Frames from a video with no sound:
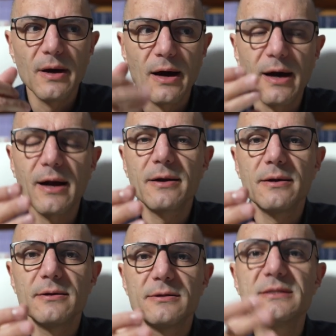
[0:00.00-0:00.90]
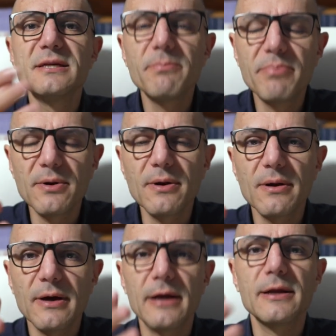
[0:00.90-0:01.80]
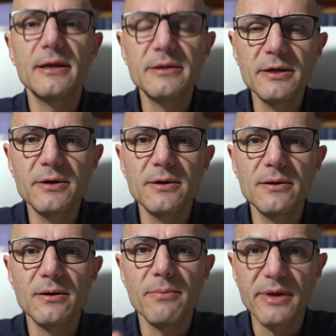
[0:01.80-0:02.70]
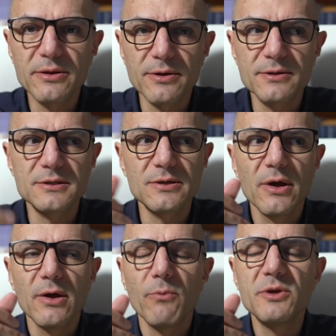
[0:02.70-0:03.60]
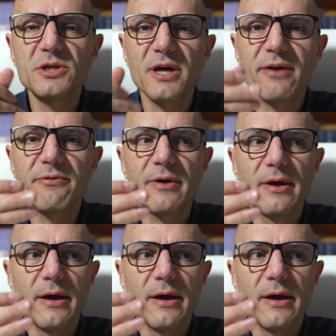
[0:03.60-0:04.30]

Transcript: are simple analytical methods which have